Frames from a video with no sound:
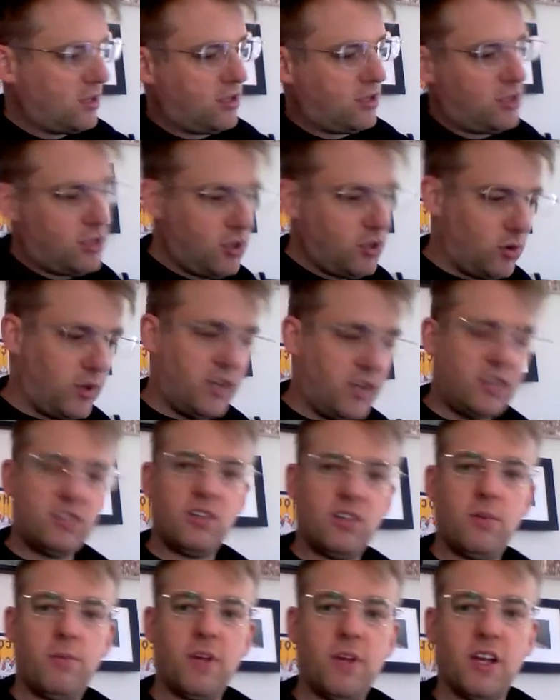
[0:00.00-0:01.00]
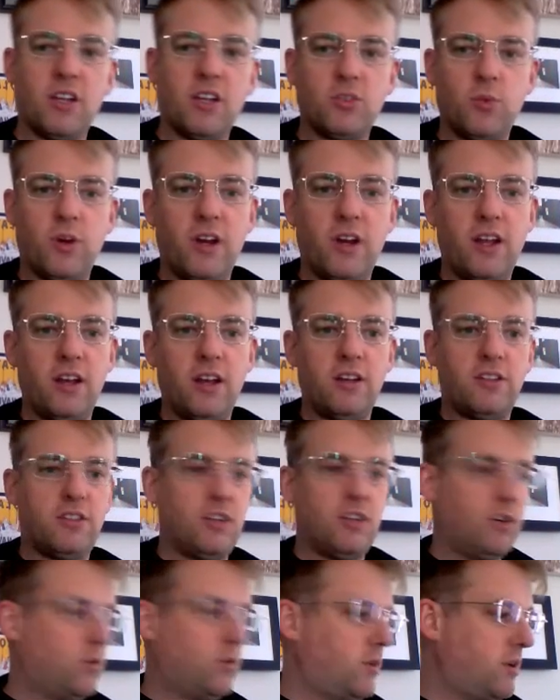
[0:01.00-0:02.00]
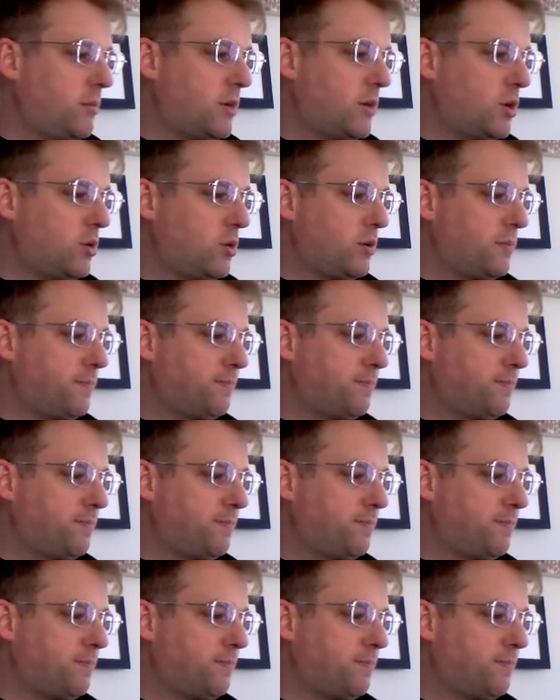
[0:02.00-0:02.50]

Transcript: degrees because we're in degree mode.